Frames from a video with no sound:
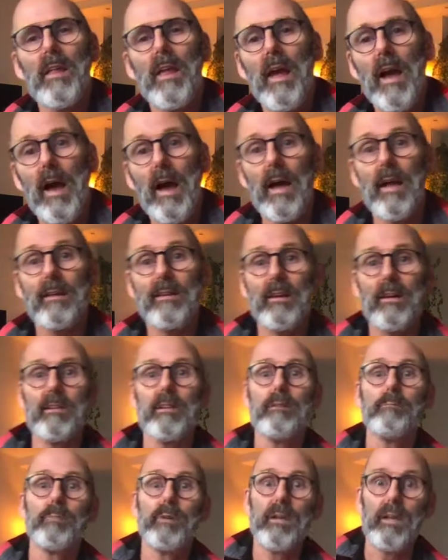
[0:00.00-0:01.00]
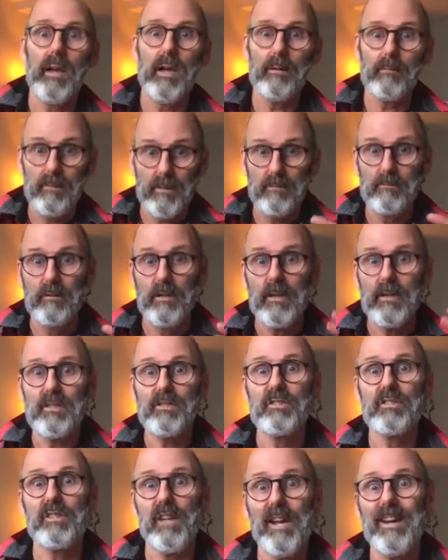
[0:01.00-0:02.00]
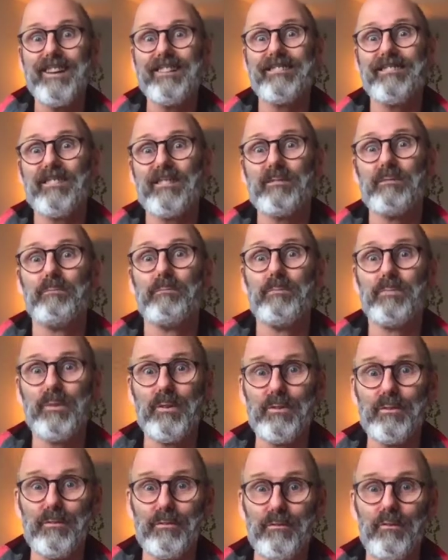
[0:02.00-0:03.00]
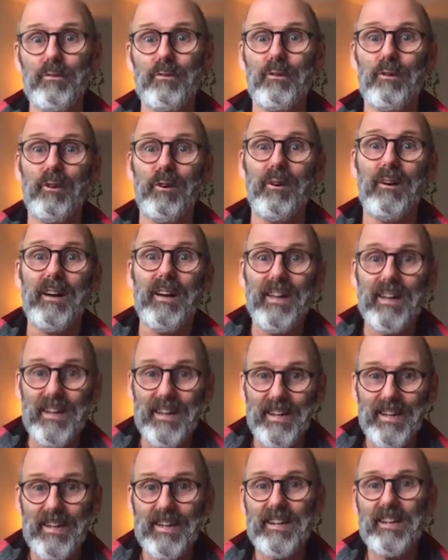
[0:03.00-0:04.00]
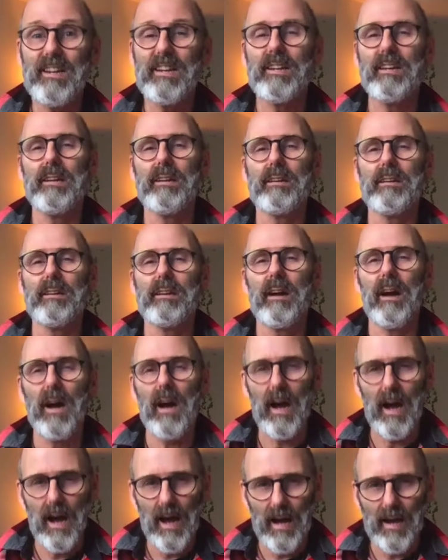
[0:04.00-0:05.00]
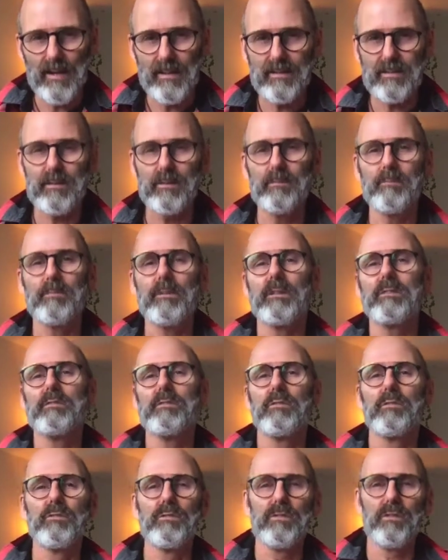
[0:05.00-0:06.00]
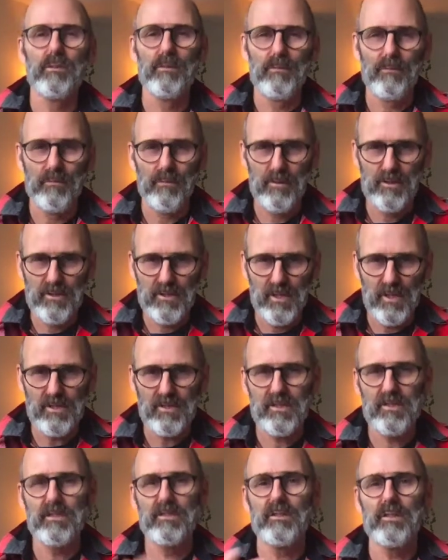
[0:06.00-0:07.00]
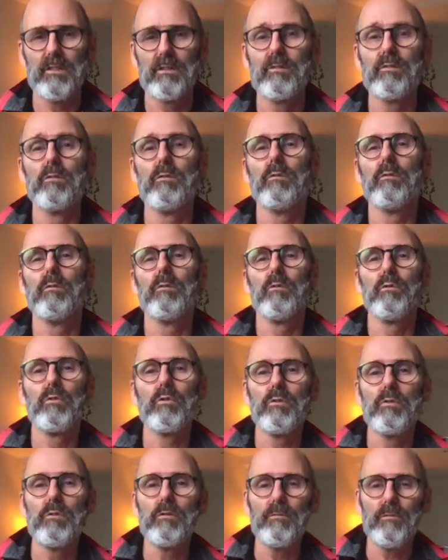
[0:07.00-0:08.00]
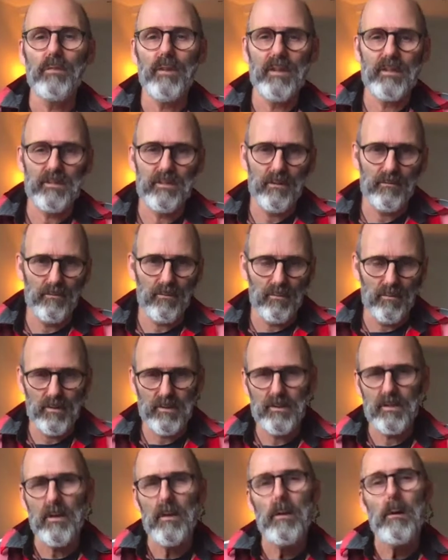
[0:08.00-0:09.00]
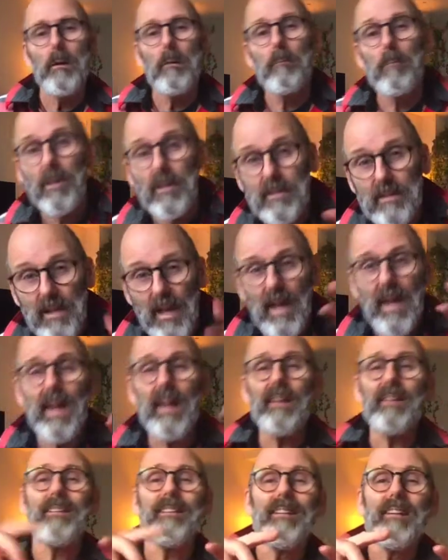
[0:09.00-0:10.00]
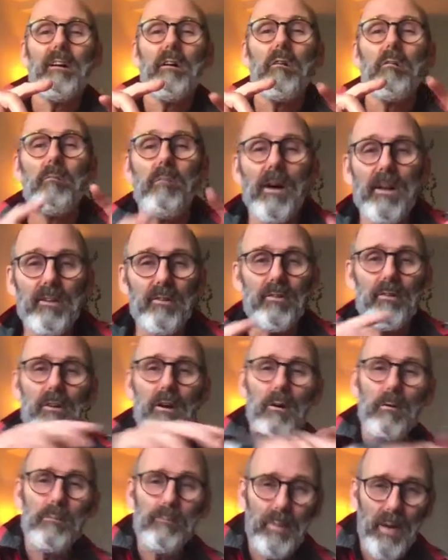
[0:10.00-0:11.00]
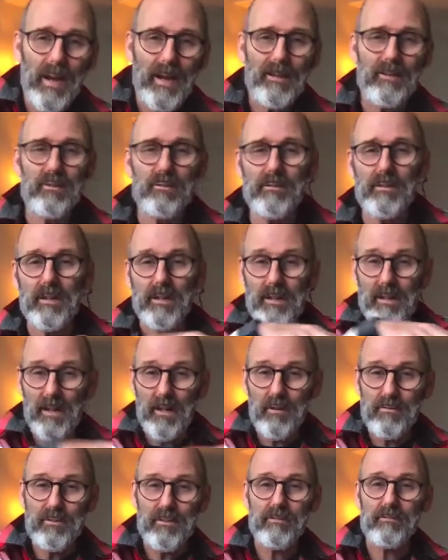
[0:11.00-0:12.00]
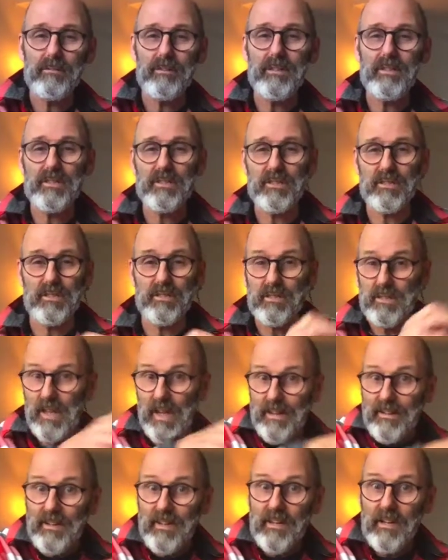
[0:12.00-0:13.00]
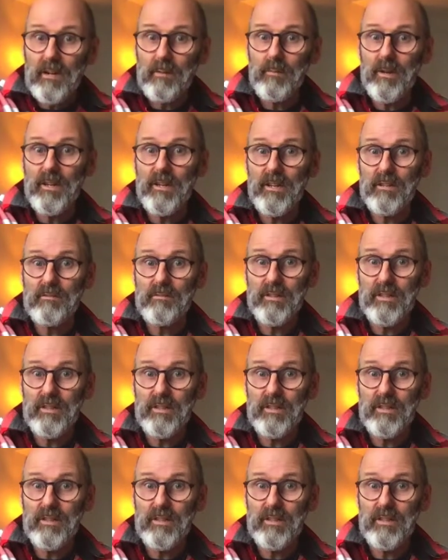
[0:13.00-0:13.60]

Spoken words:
and then it became a really sacred, beautiful, healing item that's also for justice and all good things, of course. But then, when you go back to the Celtic traditions and the Germanic